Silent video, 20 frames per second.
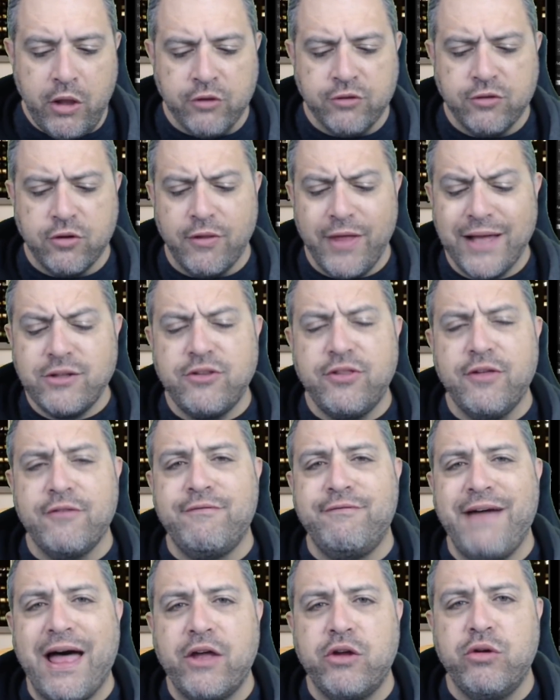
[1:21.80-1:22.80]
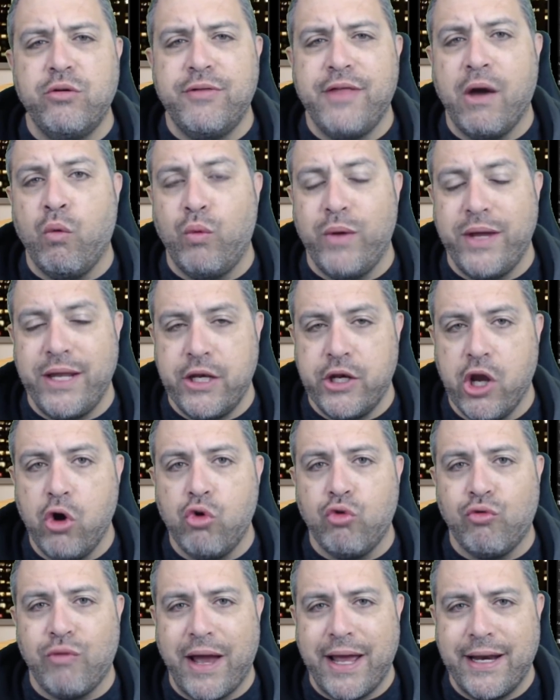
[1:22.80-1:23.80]
So that's the value that we know
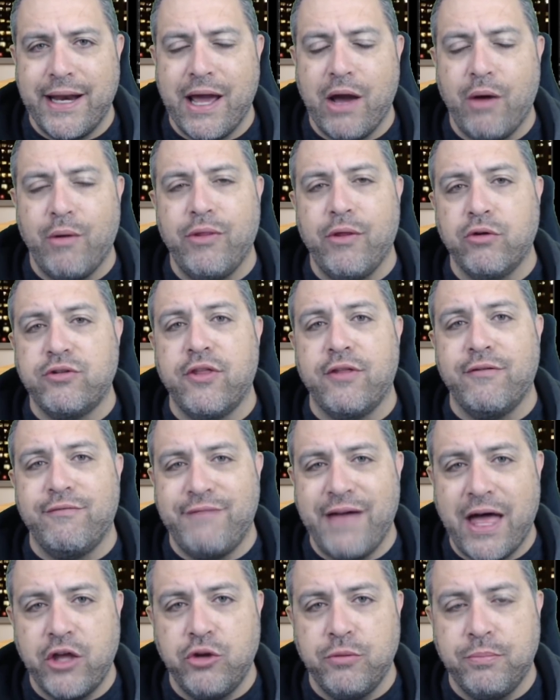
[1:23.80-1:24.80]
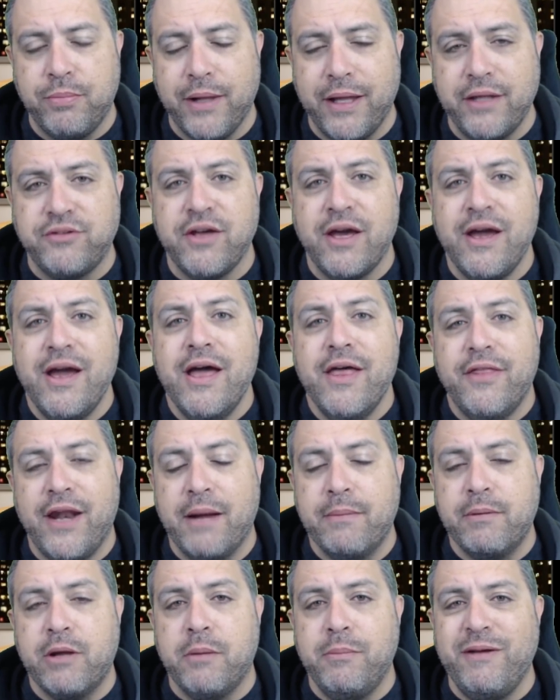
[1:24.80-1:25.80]
right now, and those are the value plays that
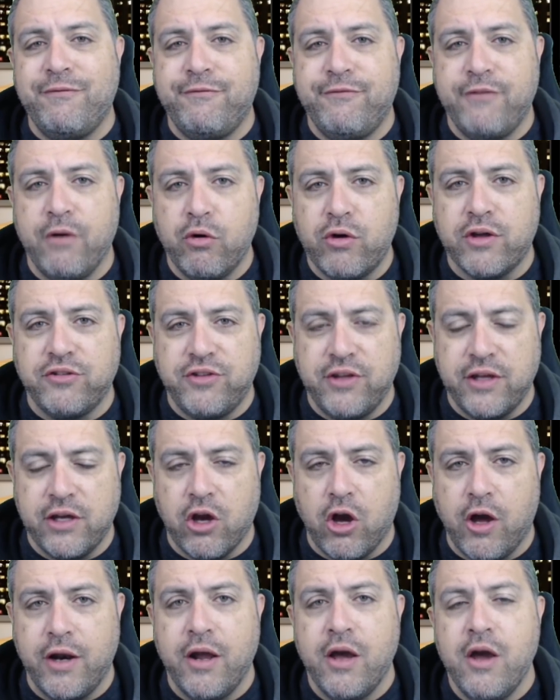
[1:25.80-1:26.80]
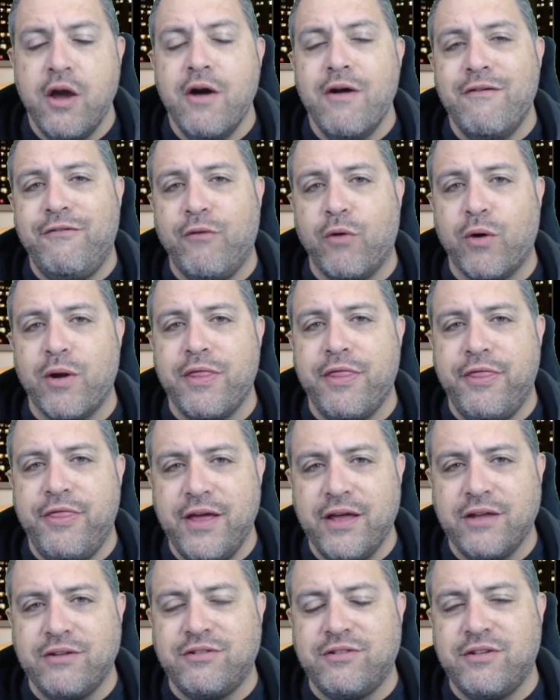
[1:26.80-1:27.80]
I'm going to be focusing on for
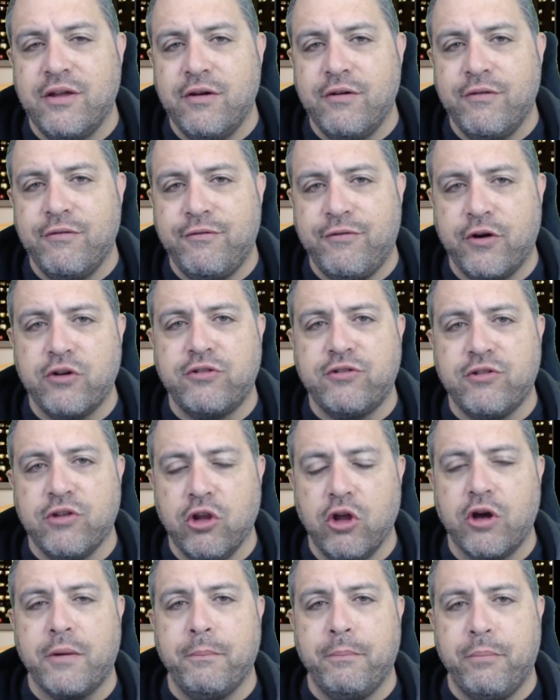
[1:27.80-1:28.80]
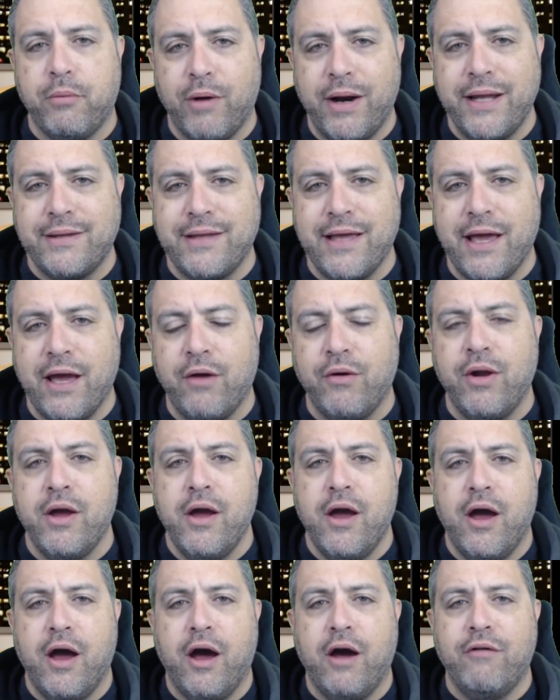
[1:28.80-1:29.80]
this first look breakdown
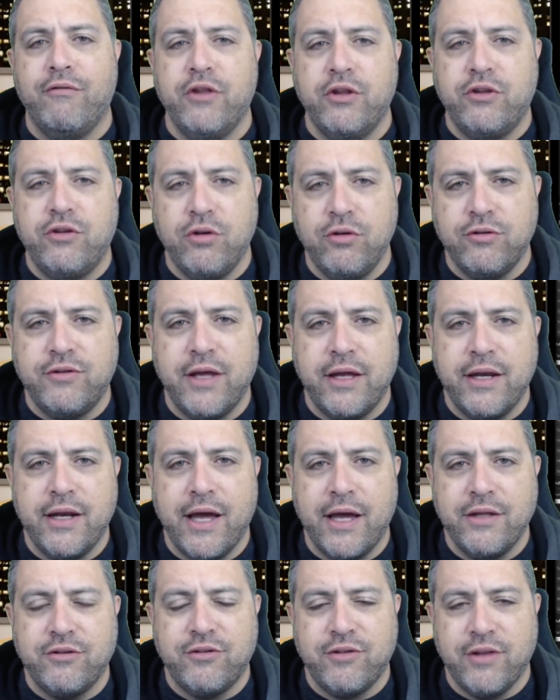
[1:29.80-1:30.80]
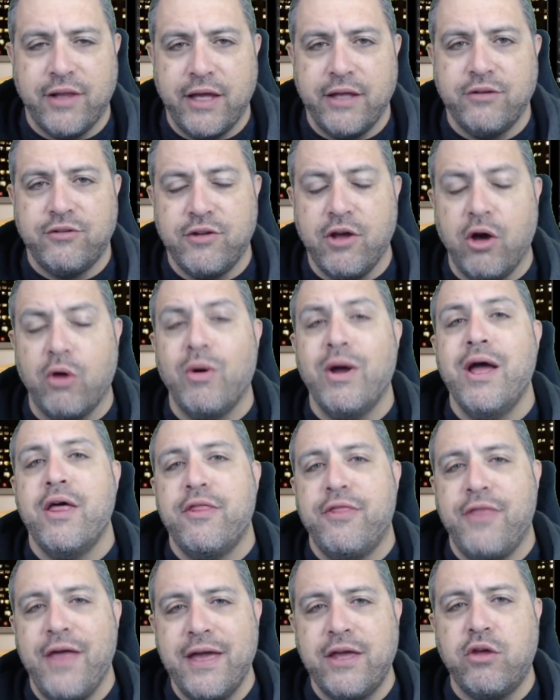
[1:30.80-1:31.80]
of the Tuesday night slate. So
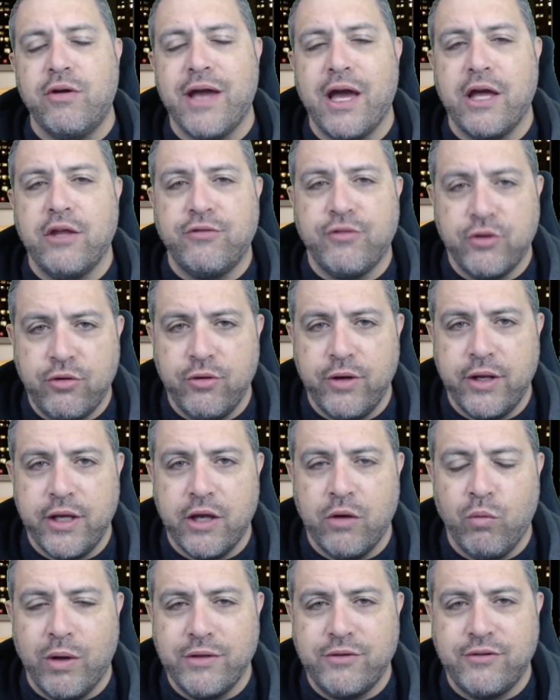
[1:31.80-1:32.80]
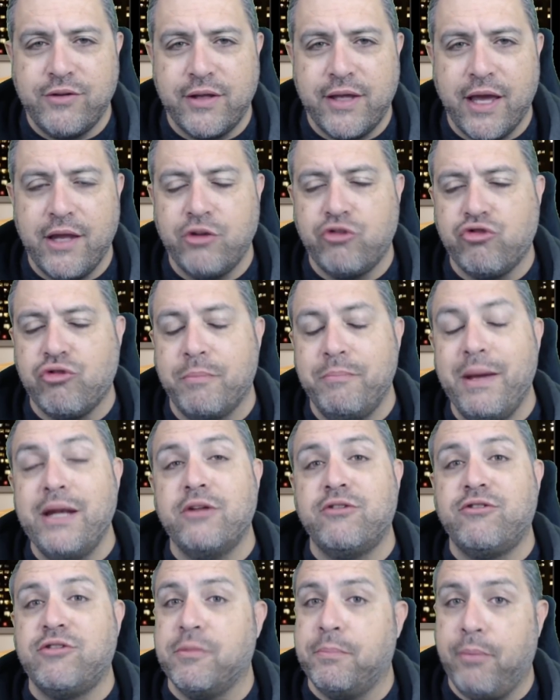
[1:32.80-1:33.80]
thank you guys for tuning in once again.
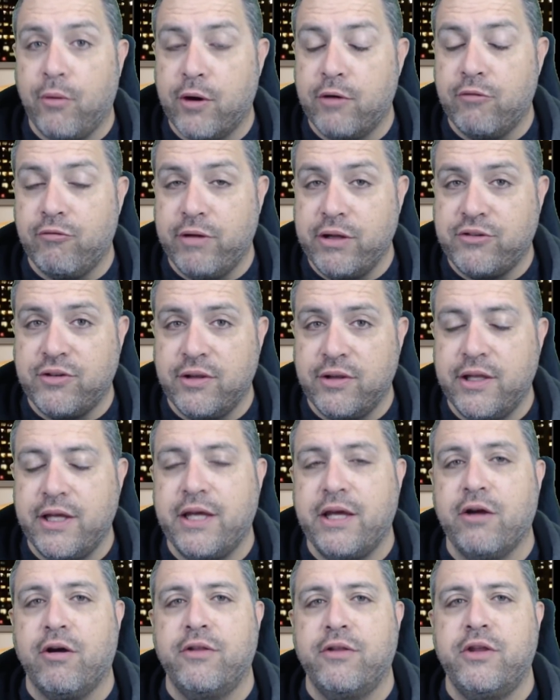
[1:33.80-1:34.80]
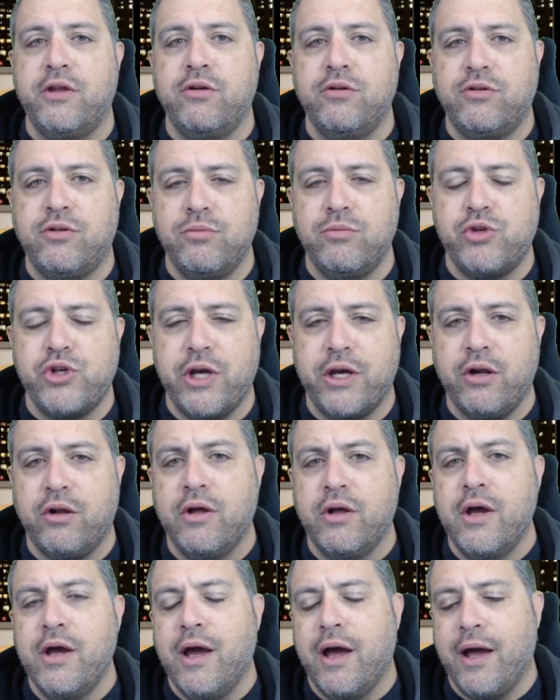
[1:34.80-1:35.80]
Tremendous support recently here on the YouTube channel
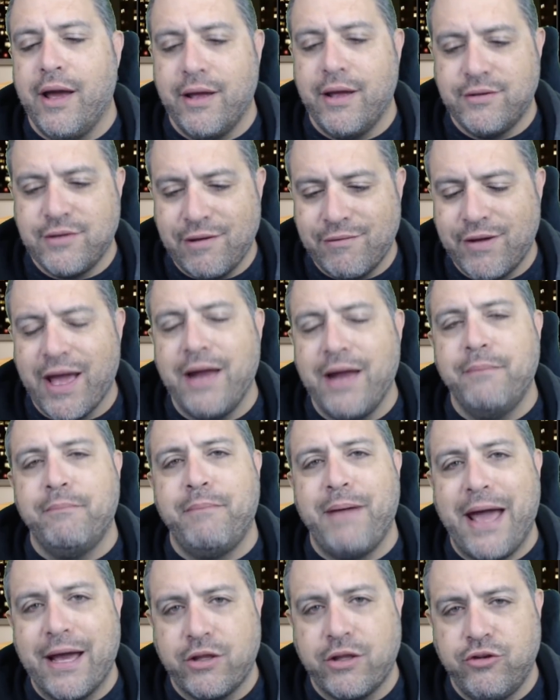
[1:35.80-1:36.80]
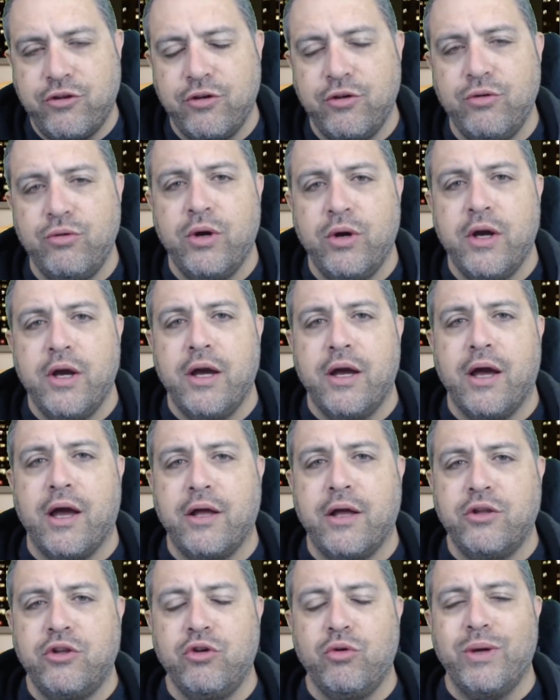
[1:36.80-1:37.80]
uh, as I've gotten back to
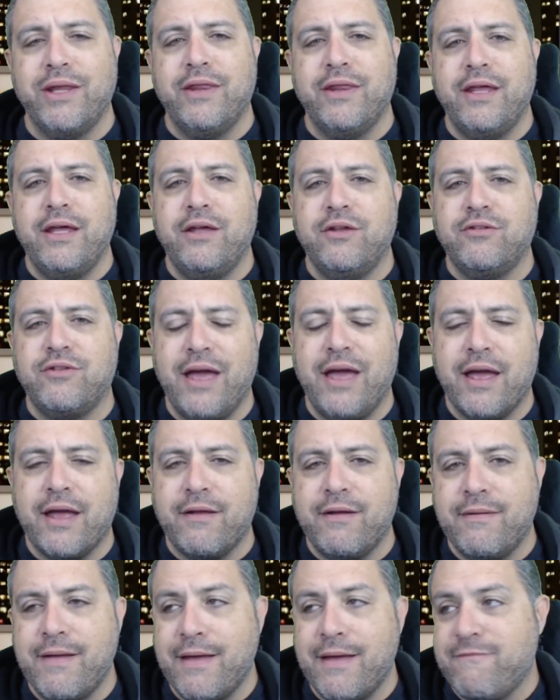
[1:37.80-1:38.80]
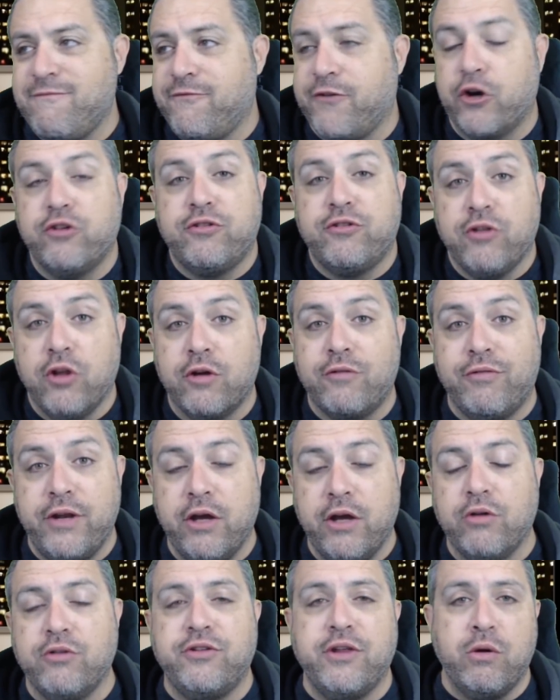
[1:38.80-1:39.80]
uh, doing these first look
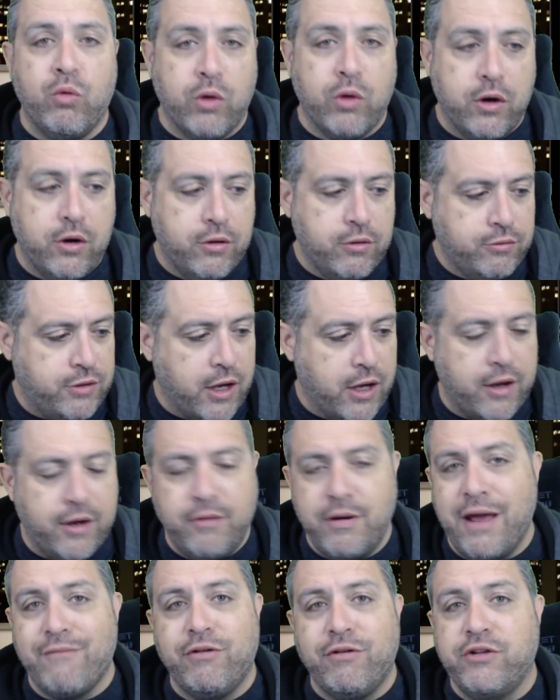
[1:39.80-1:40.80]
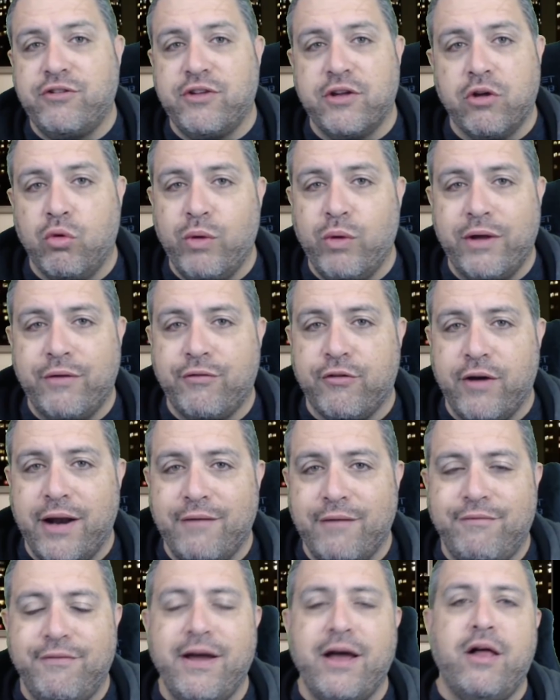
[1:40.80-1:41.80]
videos. They were done every single week for N
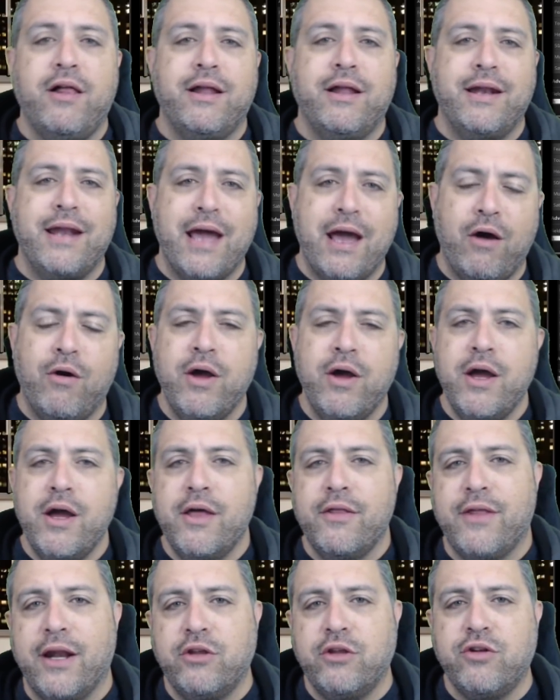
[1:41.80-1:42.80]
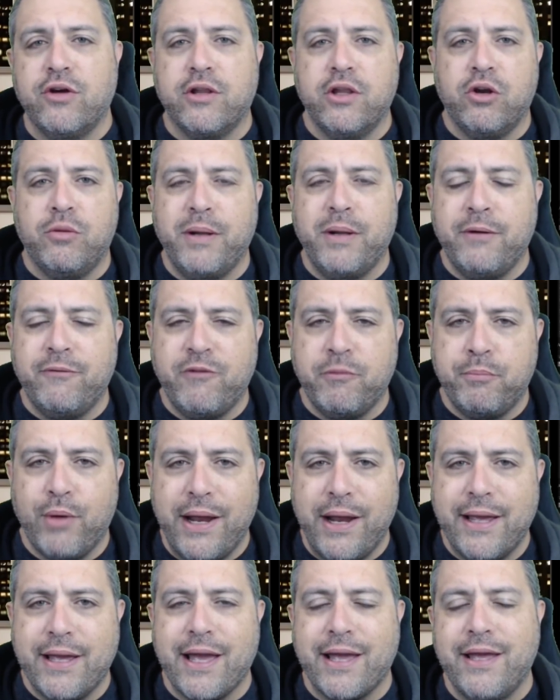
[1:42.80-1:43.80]
F L, and now that I took a little bit of a
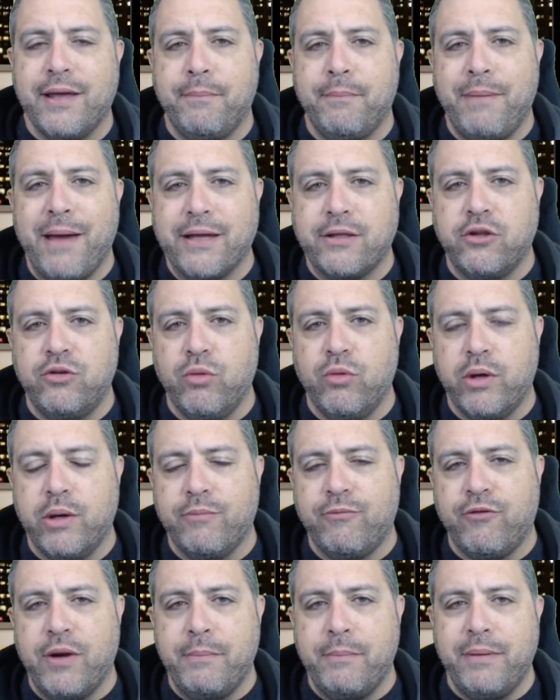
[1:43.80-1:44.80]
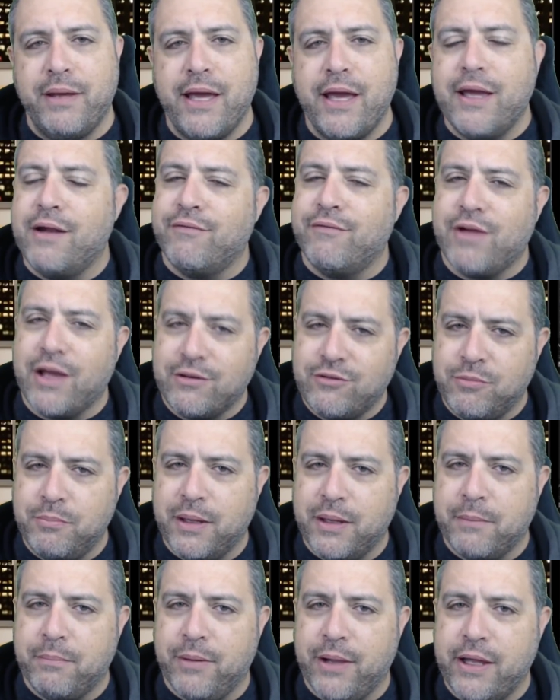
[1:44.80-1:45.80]
break, I can get back to doing them for N B A, and I've got some
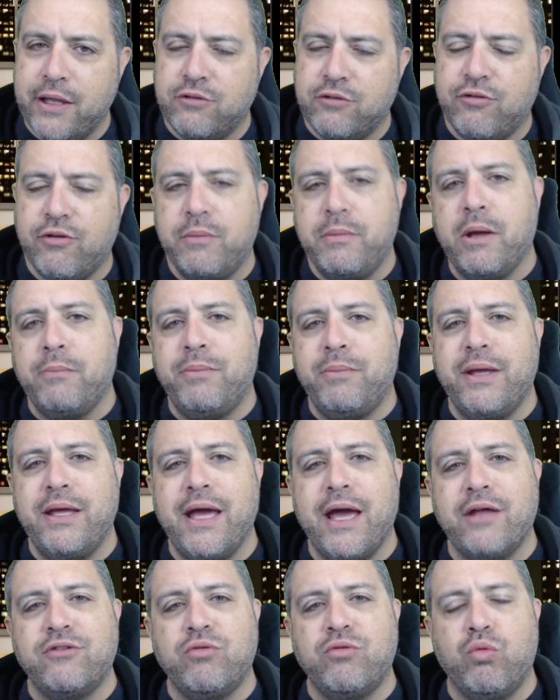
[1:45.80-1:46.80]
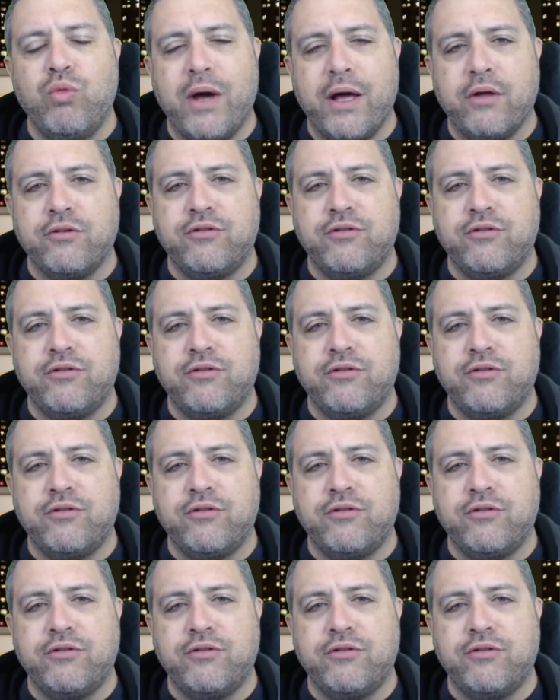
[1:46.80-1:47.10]
big plans for M L B as well.